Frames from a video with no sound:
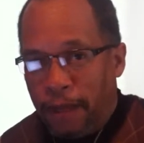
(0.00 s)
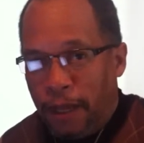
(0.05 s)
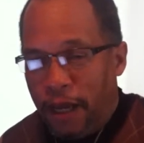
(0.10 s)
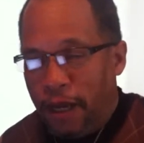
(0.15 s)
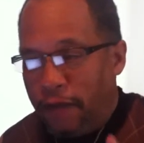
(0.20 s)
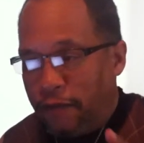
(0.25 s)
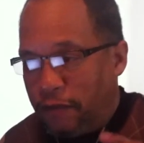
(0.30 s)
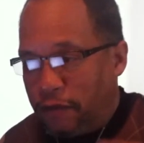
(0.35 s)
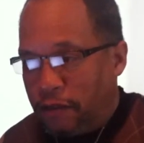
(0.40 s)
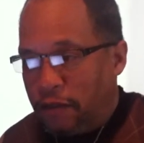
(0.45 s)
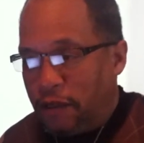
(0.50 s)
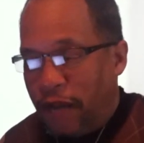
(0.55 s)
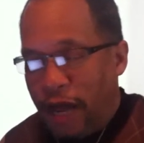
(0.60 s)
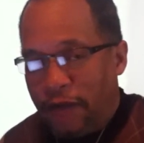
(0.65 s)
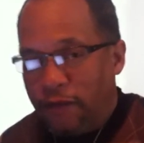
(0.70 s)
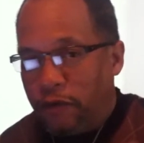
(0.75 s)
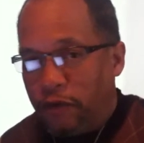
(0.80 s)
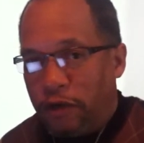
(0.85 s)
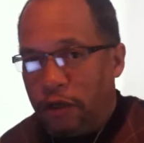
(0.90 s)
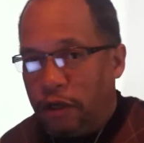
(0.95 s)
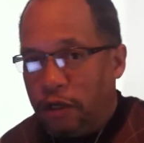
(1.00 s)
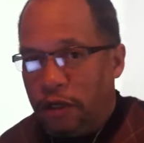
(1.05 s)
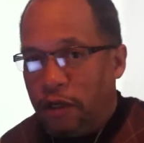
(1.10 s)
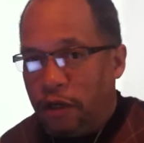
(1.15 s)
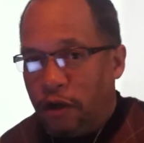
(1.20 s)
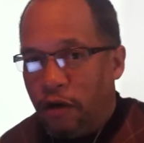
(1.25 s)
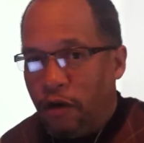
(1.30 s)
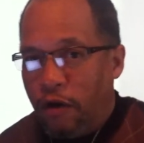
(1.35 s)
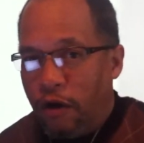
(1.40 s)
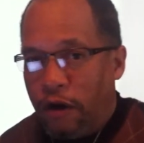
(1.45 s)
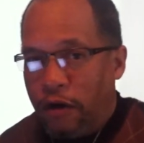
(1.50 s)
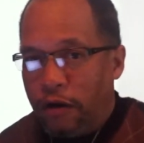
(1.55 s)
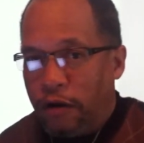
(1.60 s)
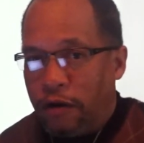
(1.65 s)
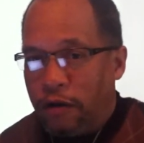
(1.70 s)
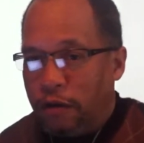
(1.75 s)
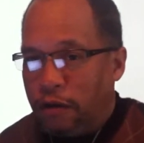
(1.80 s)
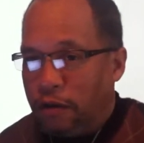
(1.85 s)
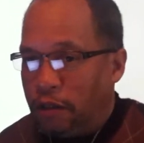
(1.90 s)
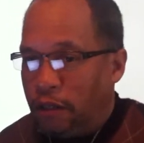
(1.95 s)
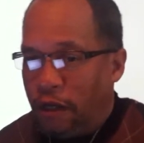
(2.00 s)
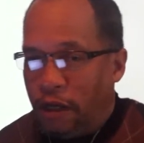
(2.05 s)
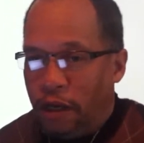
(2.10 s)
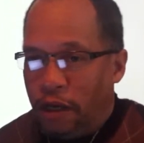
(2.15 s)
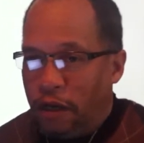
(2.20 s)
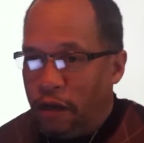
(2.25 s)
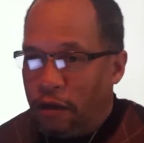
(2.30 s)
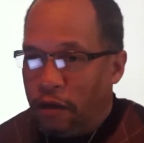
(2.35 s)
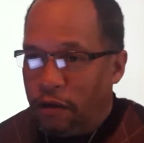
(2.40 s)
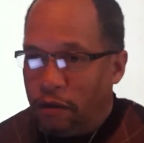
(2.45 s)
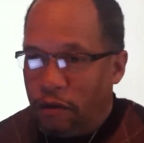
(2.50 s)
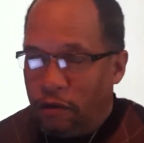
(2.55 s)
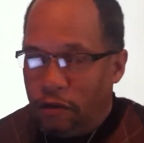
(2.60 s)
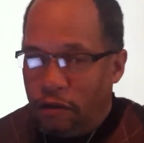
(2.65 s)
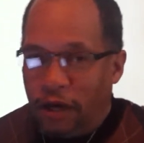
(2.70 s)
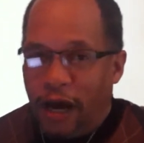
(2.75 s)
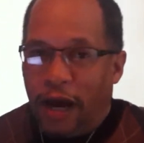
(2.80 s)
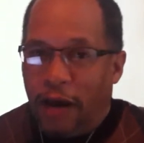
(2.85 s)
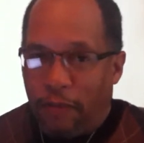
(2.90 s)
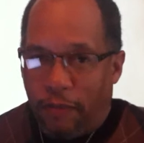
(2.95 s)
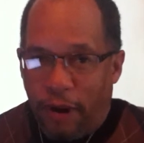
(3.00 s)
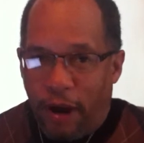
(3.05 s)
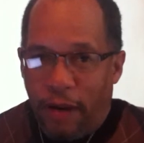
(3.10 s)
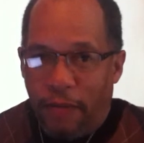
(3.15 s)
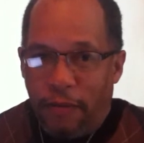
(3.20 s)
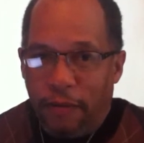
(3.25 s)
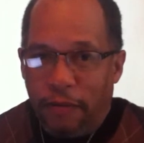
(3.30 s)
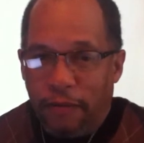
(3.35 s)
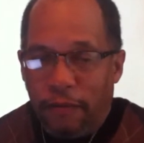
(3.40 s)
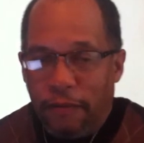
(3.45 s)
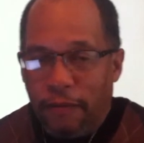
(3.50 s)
And if it's not for the good of the order, then you got a problem.